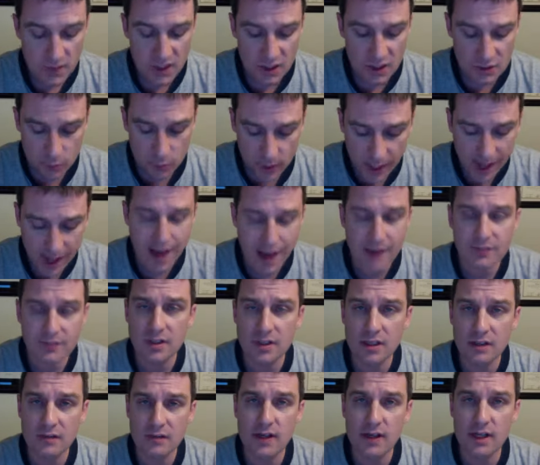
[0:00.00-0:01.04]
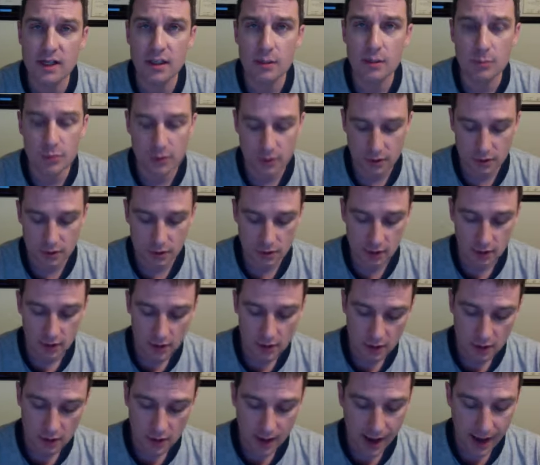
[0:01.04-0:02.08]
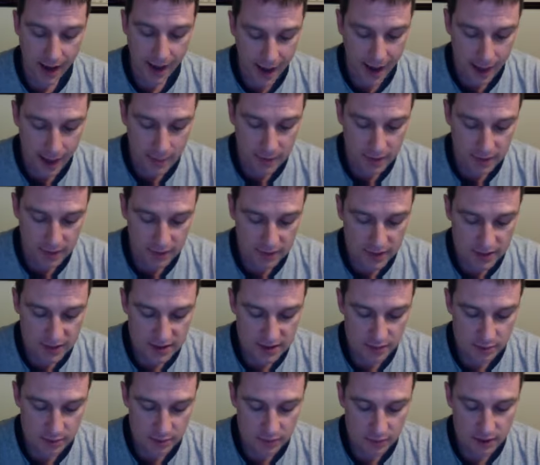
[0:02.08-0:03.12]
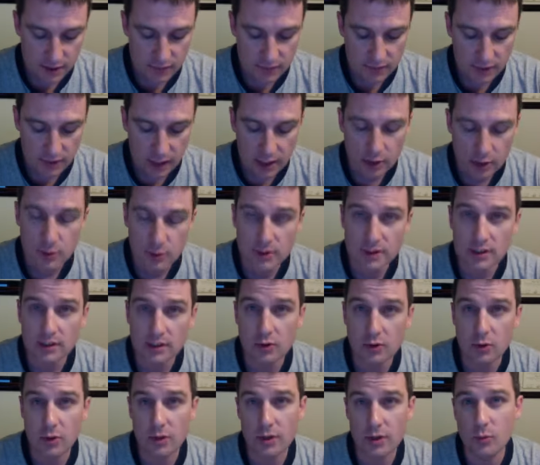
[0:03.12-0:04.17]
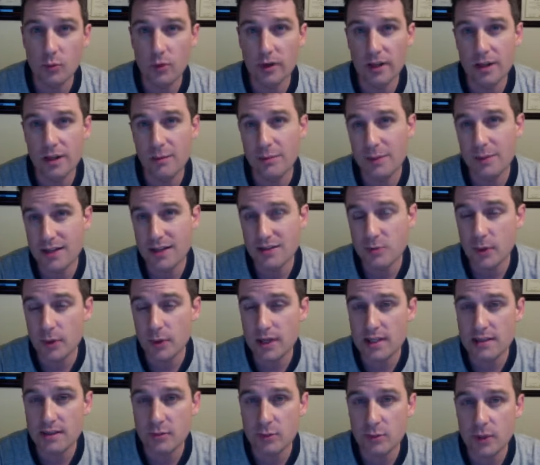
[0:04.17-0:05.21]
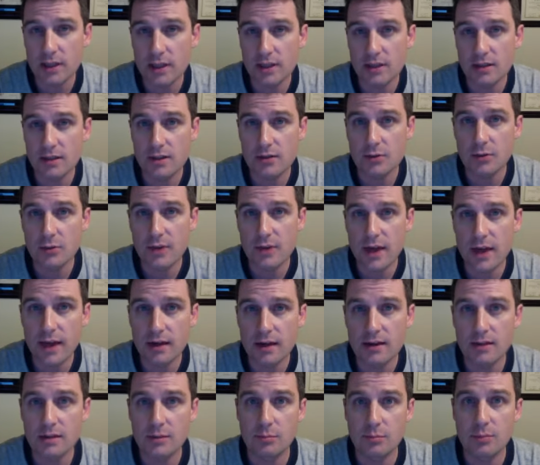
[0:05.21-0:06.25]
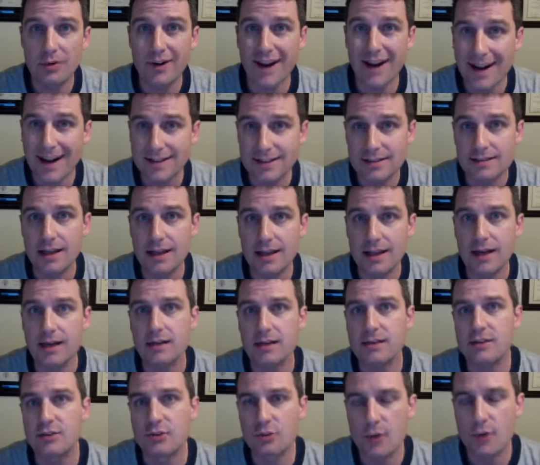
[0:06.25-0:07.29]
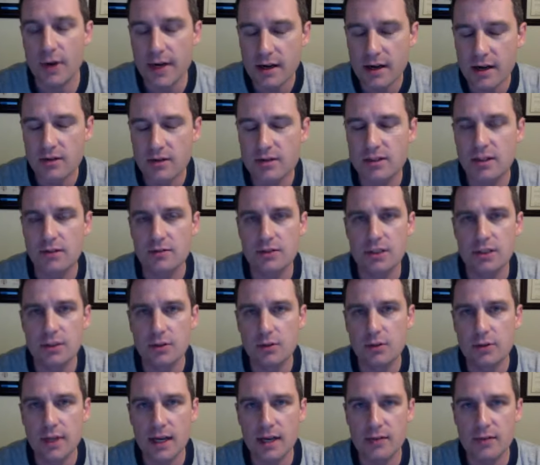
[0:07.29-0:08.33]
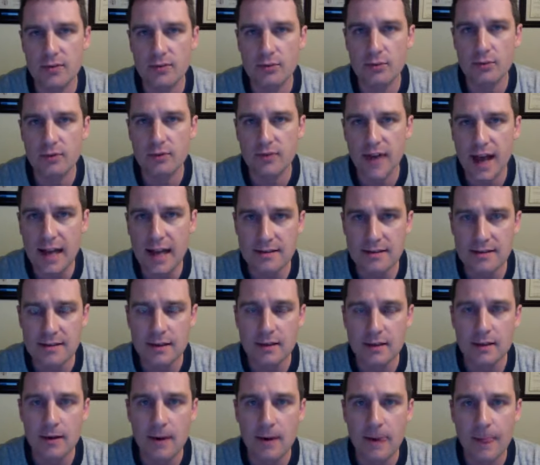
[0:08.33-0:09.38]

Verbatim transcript: So we have to develop a habit of discipline and following the Lord. And one of the best ways that we can do that, to practice that, and to train ourselves to do that is through fasting.